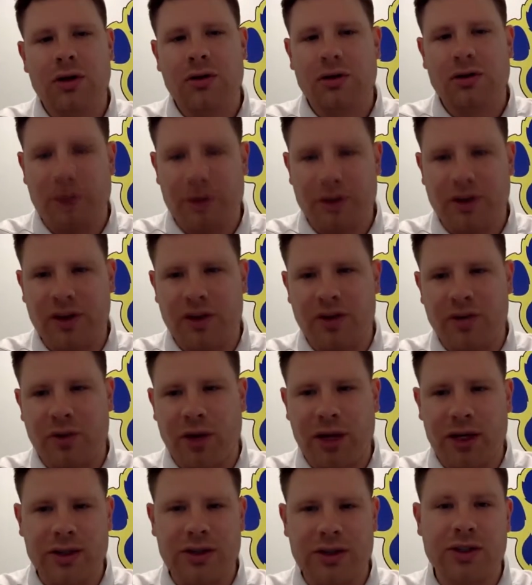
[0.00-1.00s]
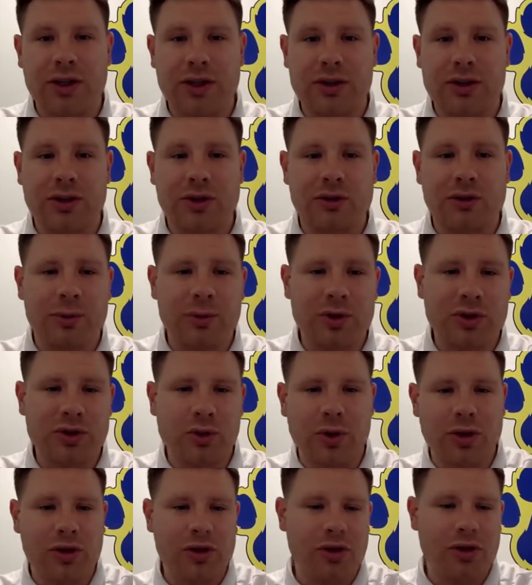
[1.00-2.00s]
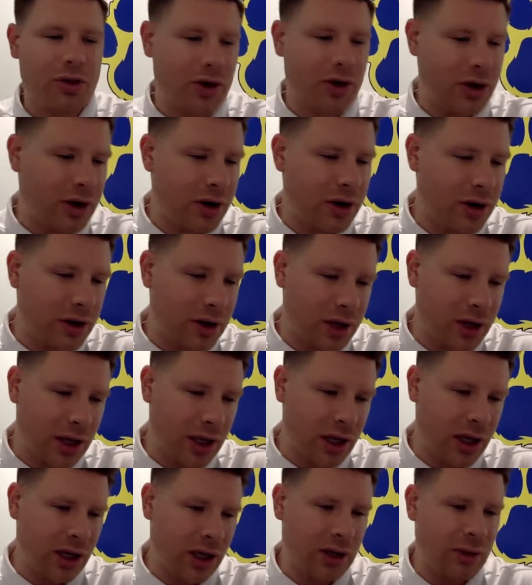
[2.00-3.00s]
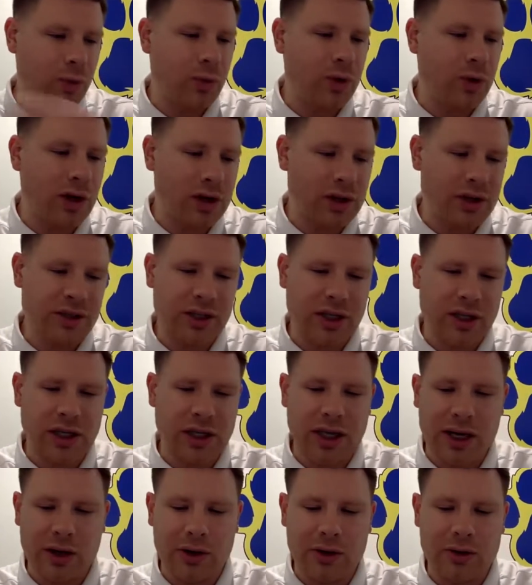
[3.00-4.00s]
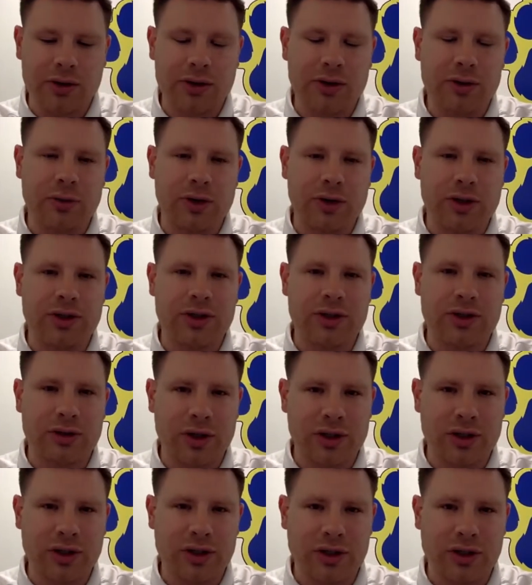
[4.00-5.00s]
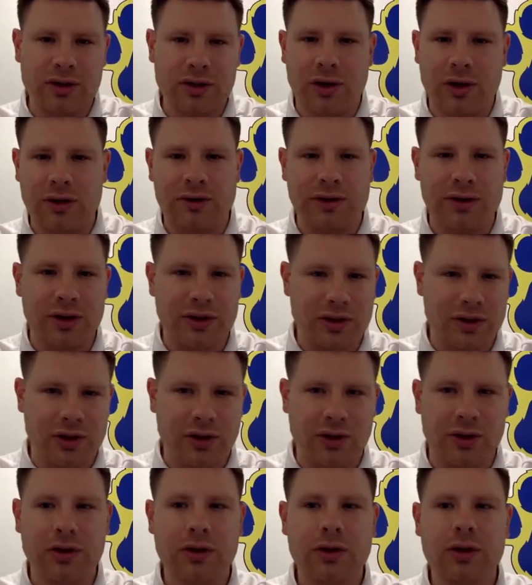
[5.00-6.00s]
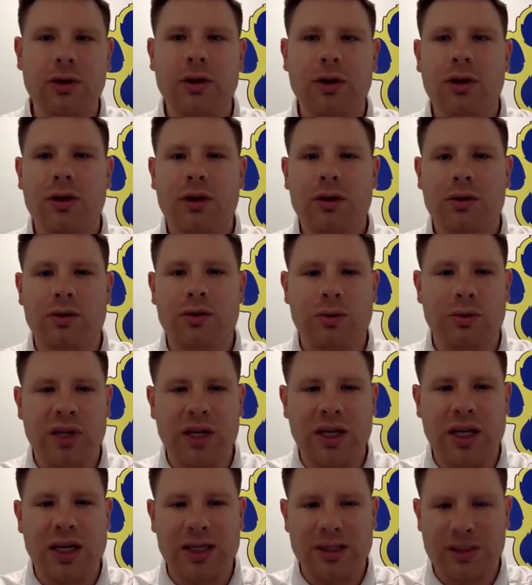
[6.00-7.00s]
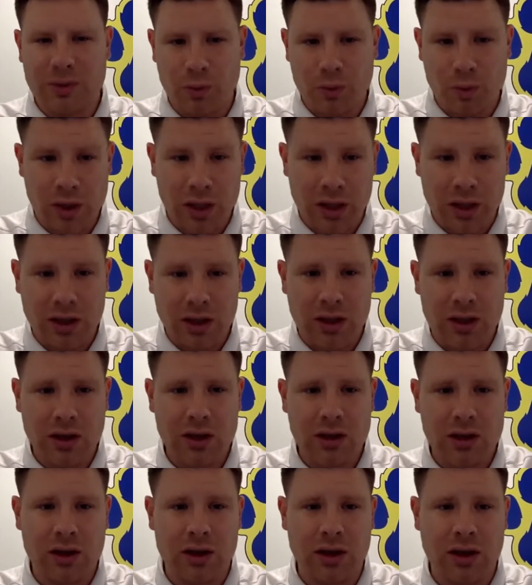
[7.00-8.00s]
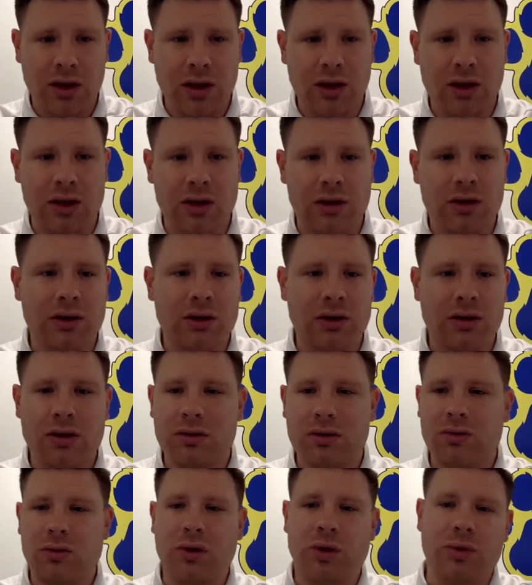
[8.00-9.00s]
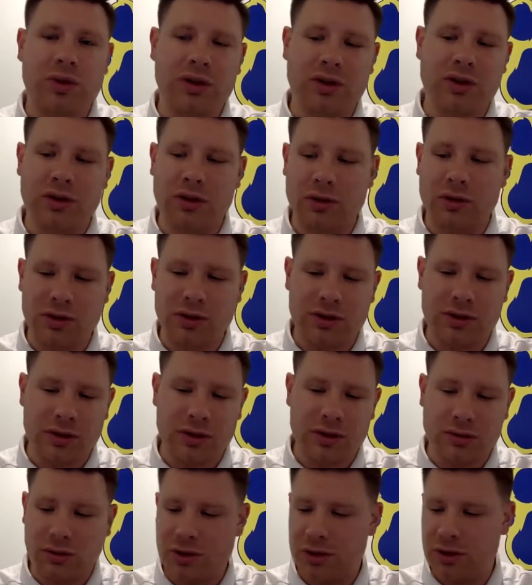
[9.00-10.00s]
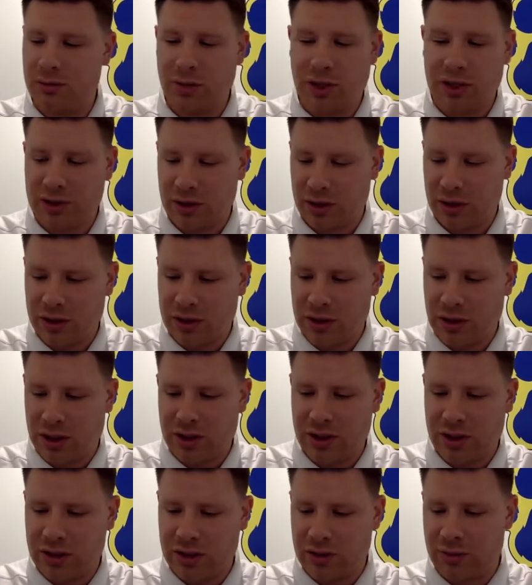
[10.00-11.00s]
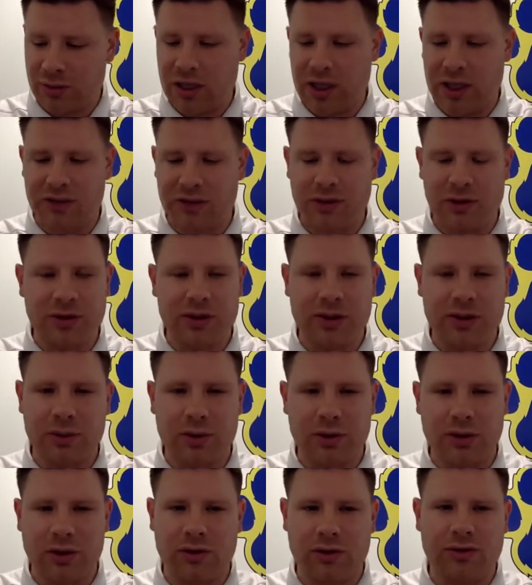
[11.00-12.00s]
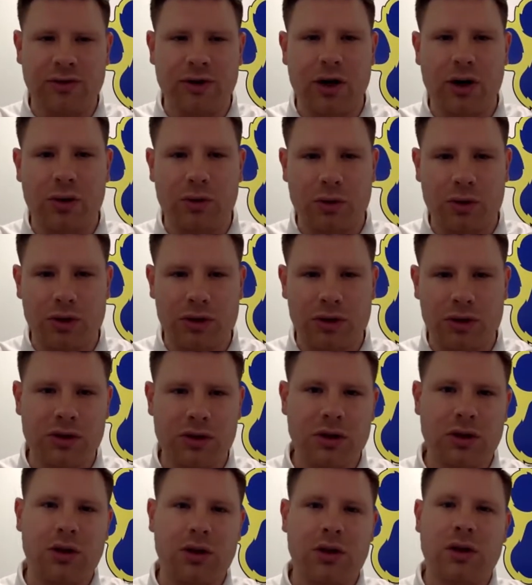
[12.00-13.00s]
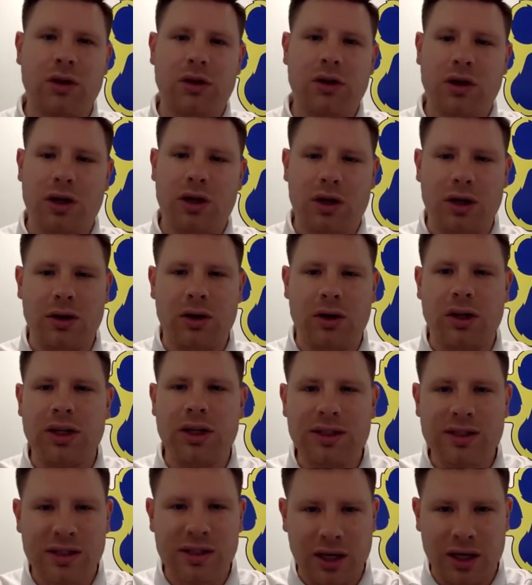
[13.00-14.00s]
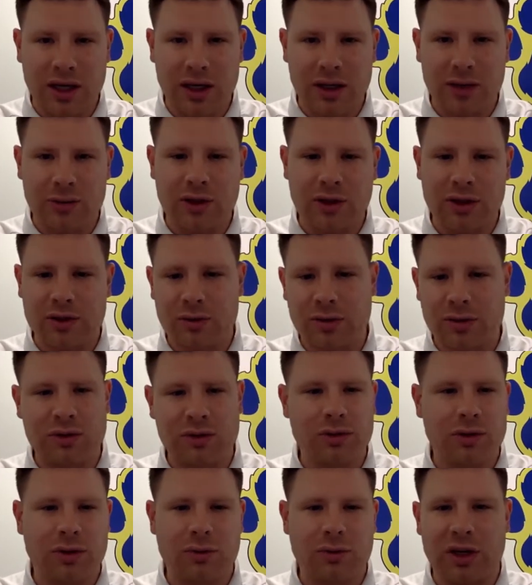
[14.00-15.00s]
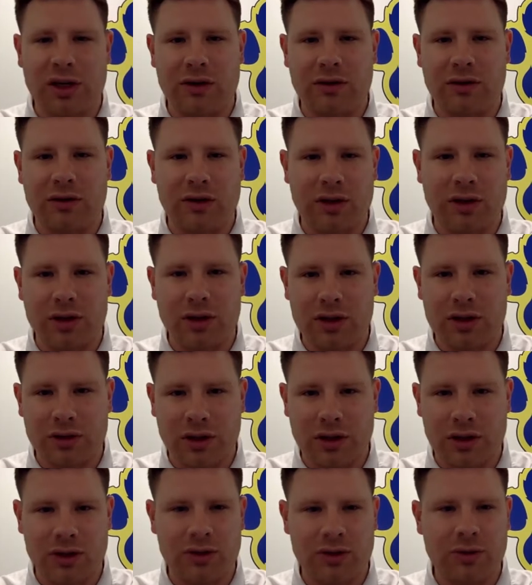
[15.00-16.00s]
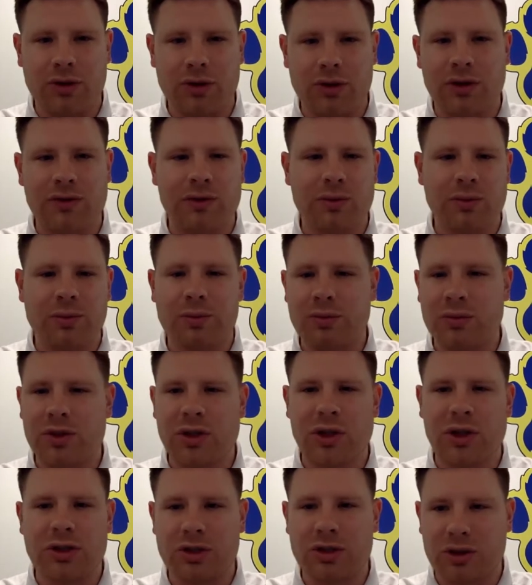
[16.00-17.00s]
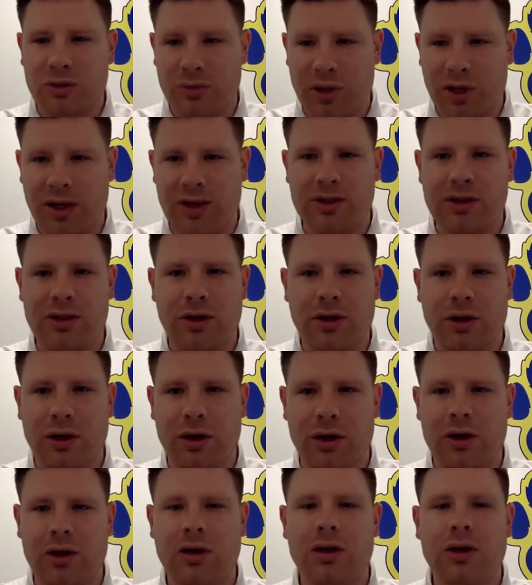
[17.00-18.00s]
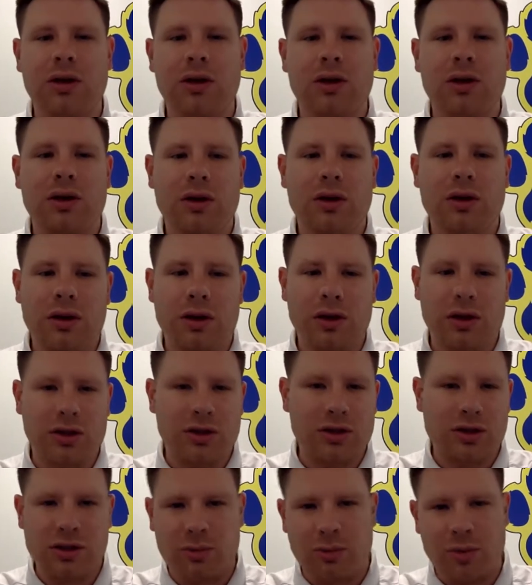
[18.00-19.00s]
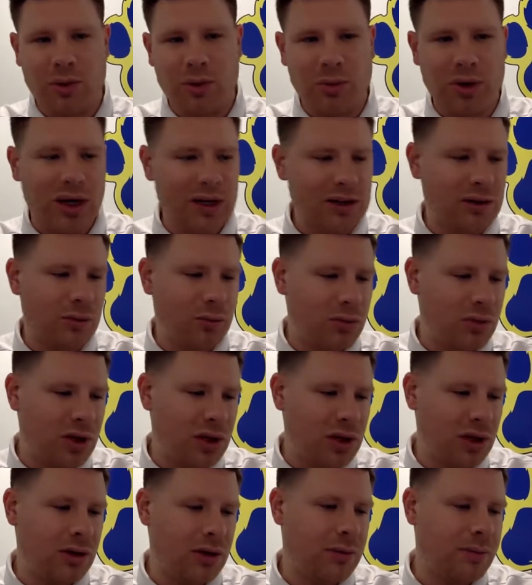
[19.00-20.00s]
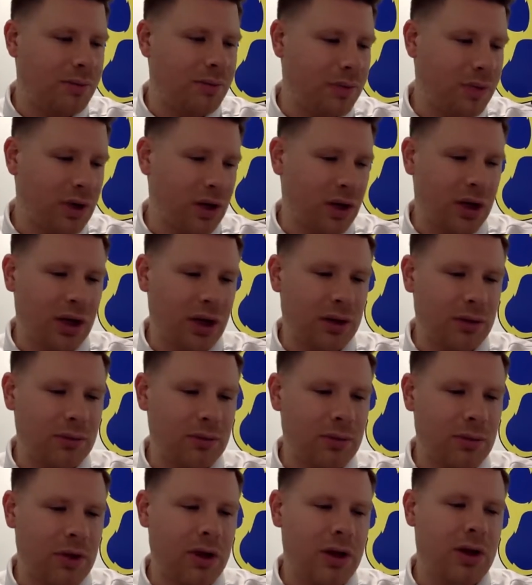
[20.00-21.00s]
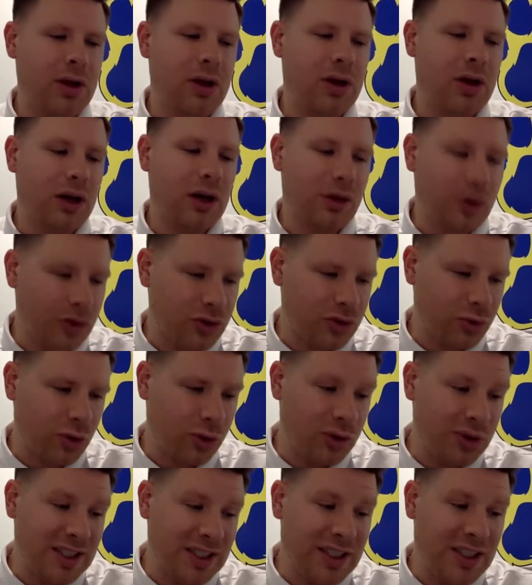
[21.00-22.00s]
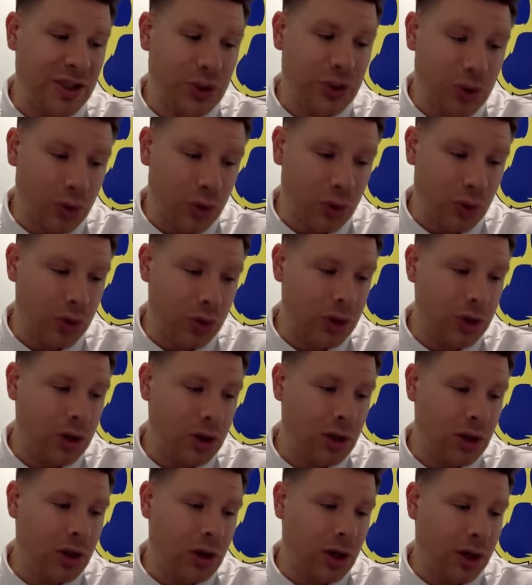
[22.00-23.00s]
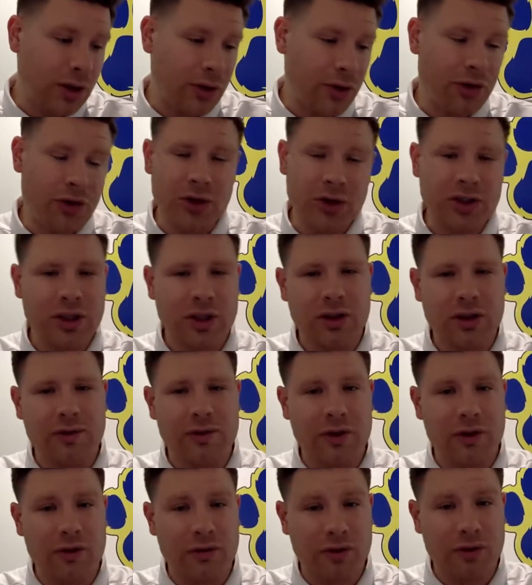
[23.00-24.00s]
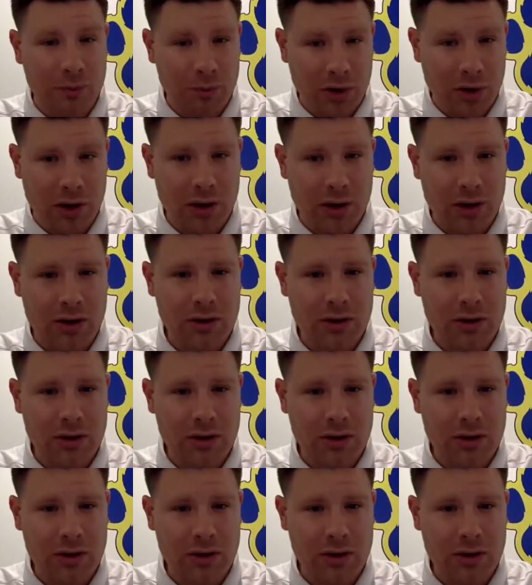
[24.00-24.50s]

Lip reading: First day of practice starts November 23rd, and we are sending out registrations, all digital, will be next week. And what we do is you basically just got to check the box, very similar to the fall ones, and then e-sign, because we just want to make everything electronic so we don't have to touch it and pass it along, and just submit it back to me. And those will be due on the 13th of November.